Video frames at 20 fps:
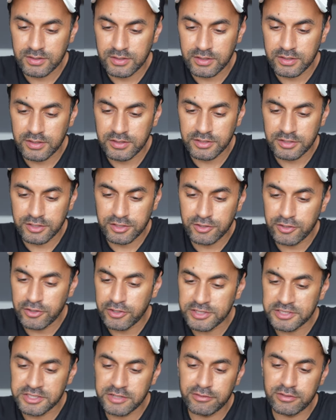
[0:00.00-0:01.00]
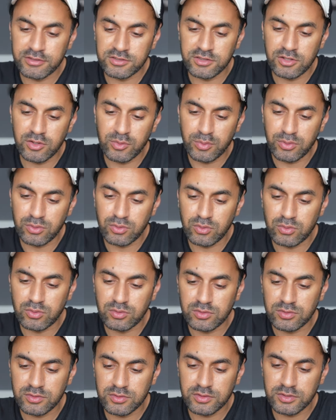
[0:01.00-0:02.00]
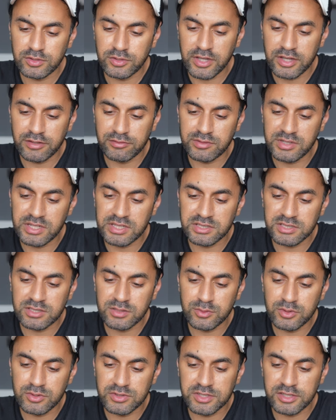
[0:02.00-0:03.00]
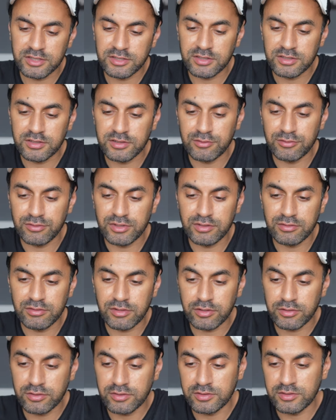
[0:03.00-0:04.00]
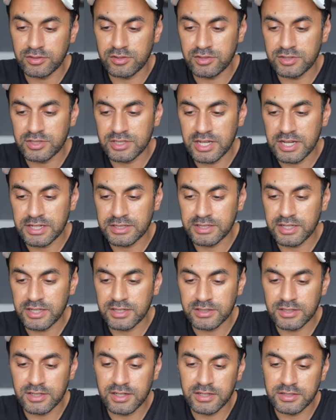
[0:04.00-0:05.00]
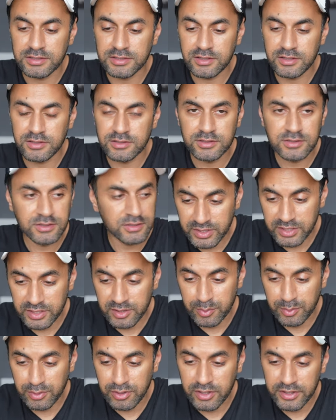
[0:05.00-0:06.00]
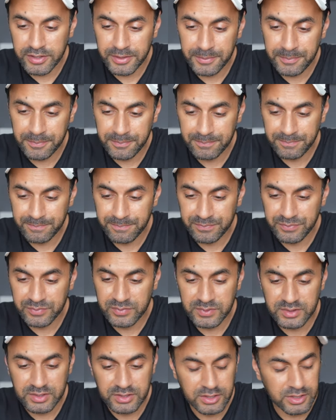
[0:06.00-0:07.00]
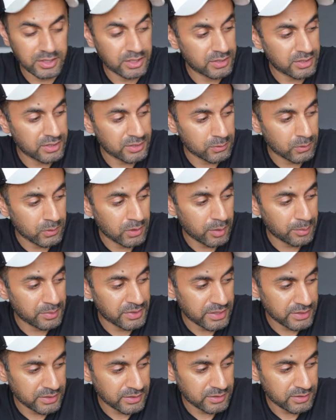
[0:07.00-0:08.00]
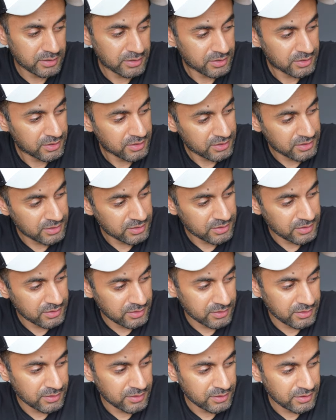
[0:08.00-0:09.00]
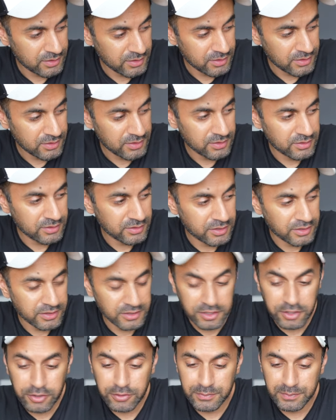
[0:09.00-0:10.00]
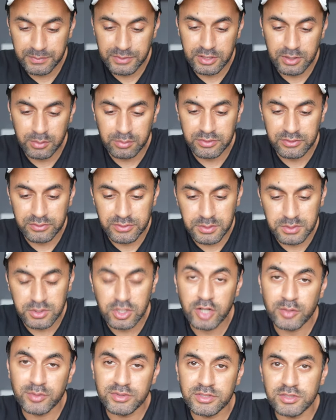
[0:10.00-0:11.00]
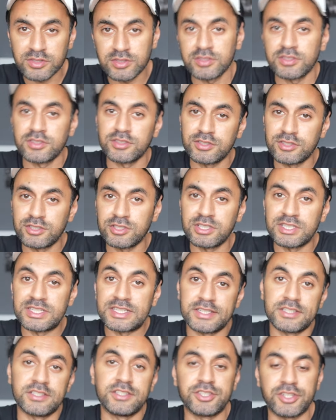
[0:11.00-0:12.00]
and you know, let's say for example, you have Disney Music Vivo. You select that, click done, hit apply, then this will update. There you go, the number of subscribers, to the Disney